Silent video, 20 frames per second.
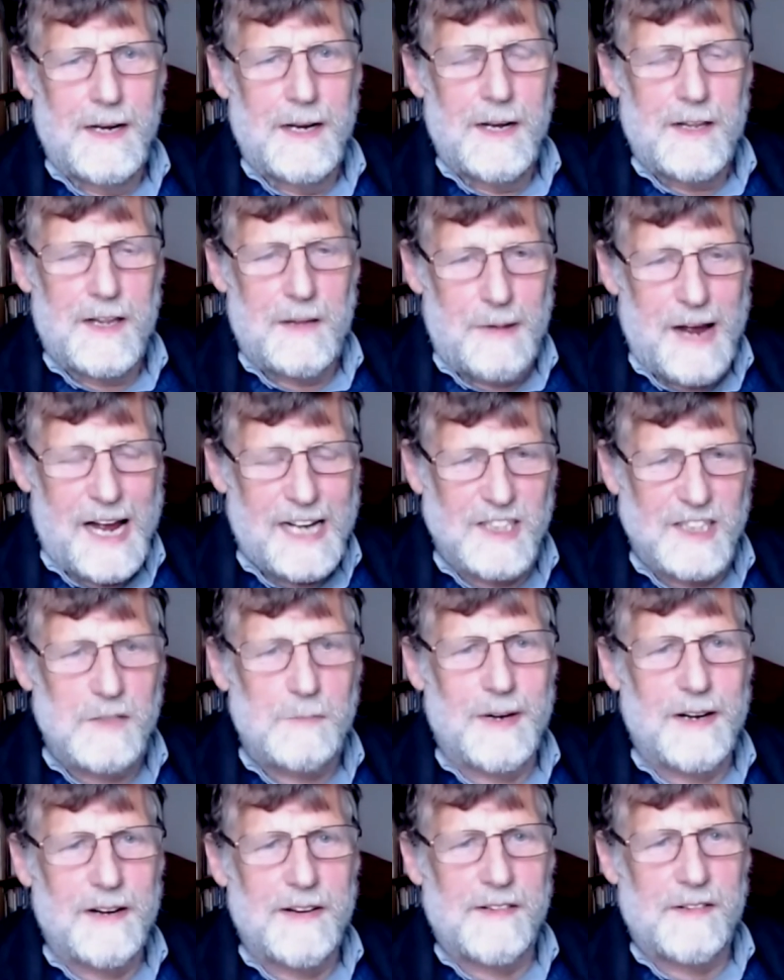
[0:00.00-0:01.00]
The
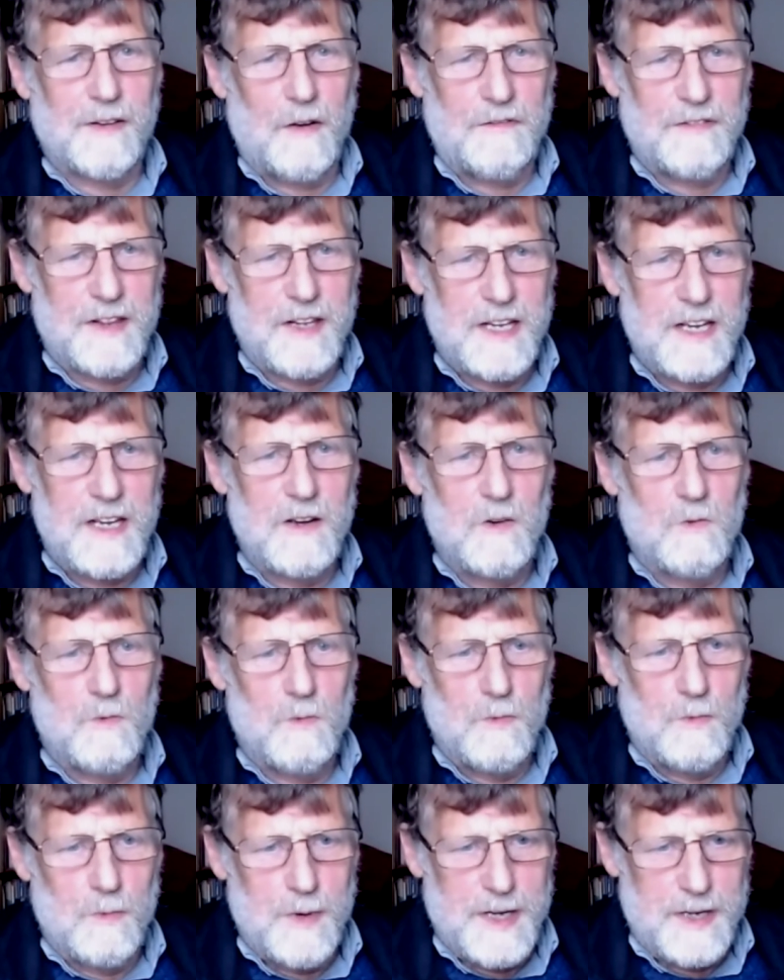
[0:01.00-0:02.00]
parable is of the
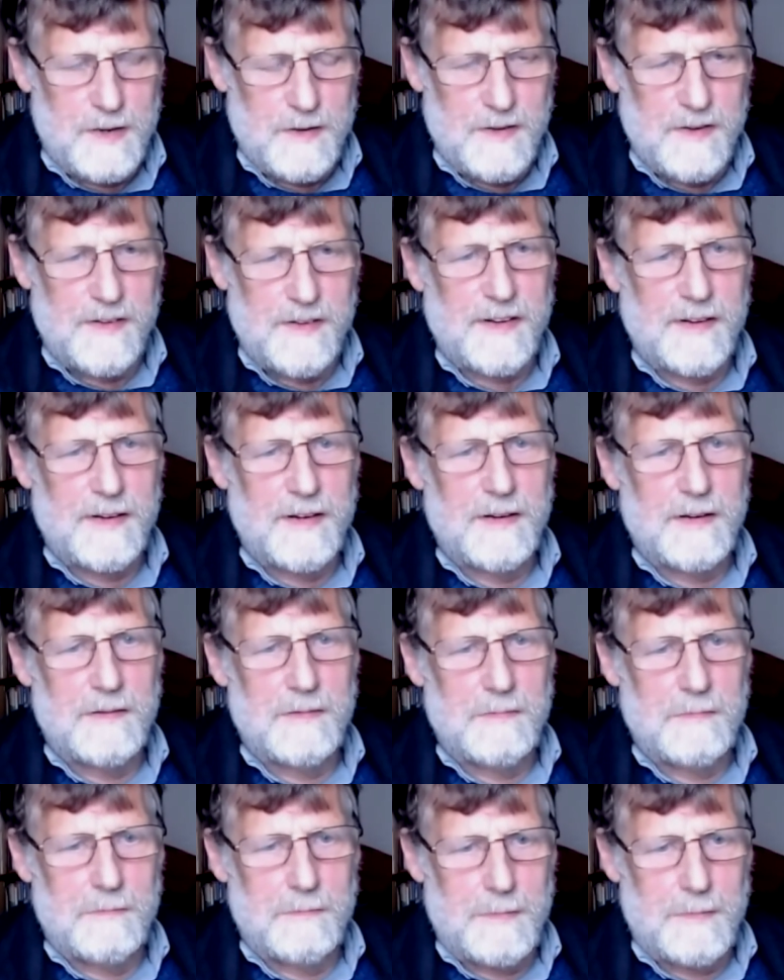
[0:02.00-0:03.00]
widow's
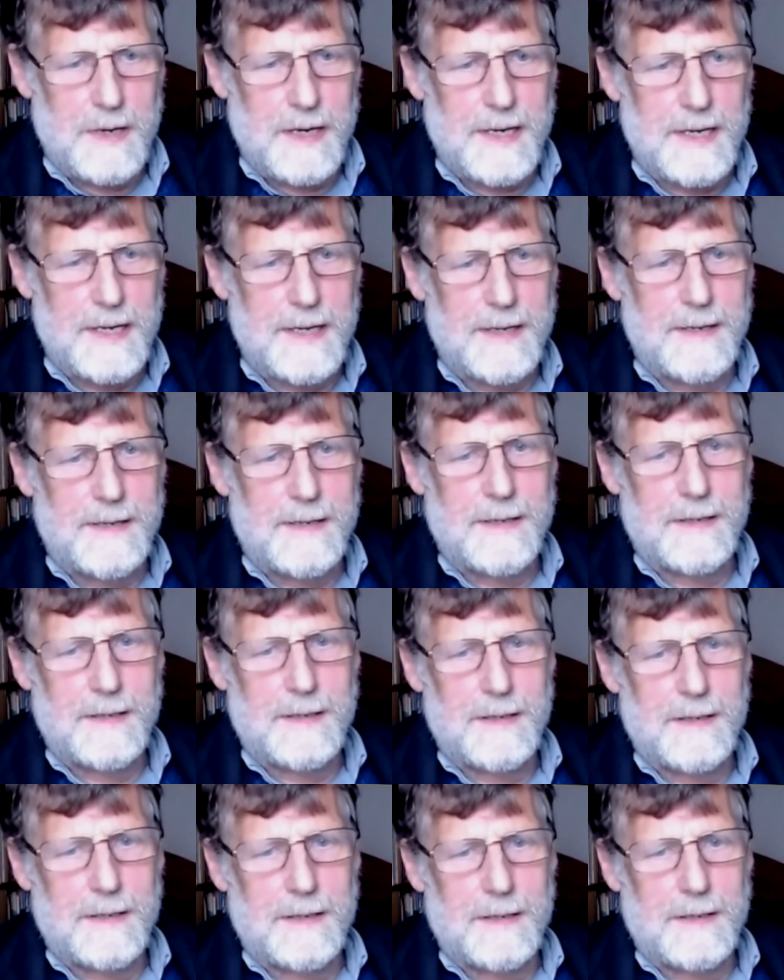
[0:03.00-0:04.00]
mite.
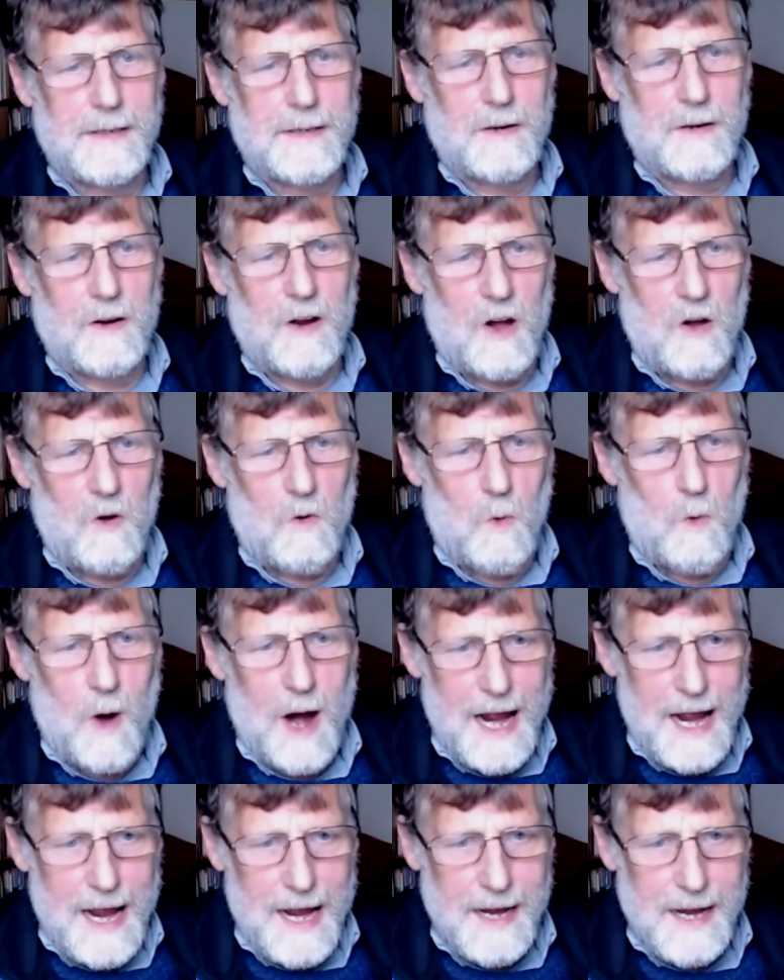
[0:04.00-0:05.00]
But
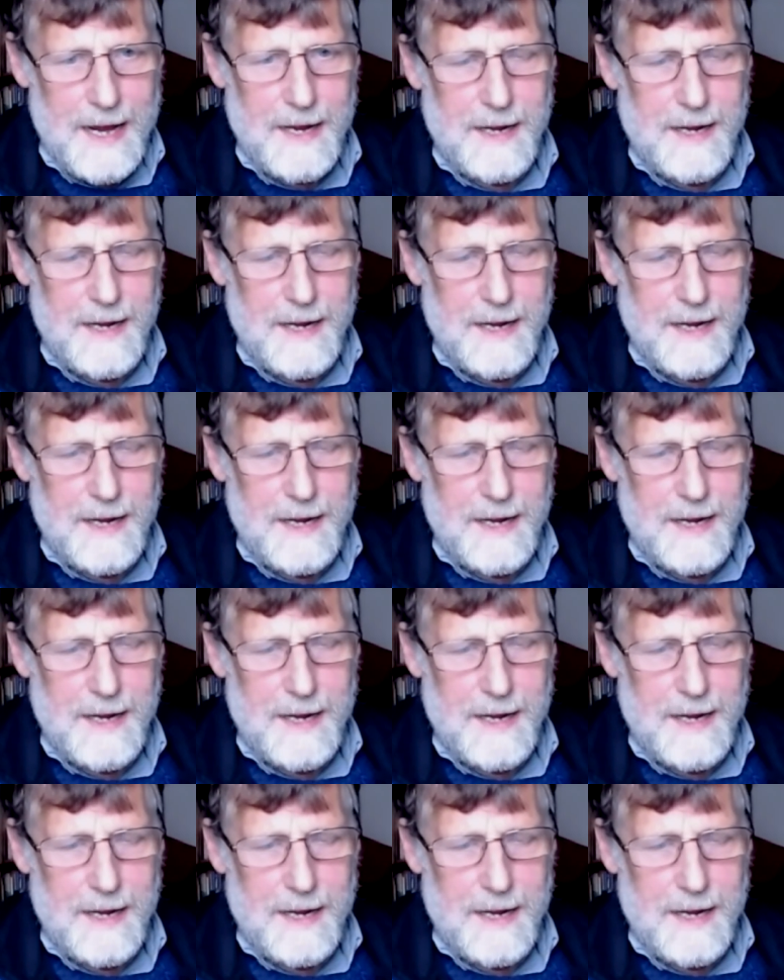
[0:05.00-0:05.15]
why?